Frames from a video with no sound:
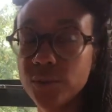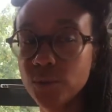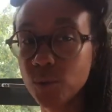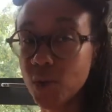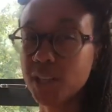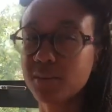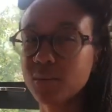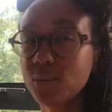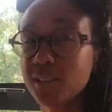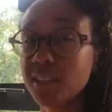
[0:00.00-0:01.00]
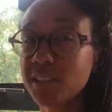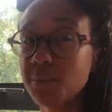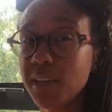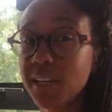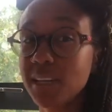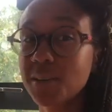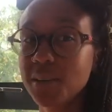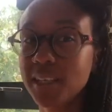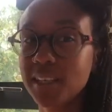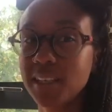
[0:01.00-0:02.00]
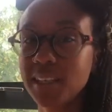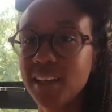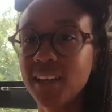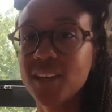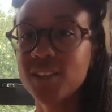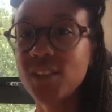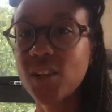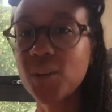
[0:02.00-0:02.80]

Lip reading: or not seen to many anyway. So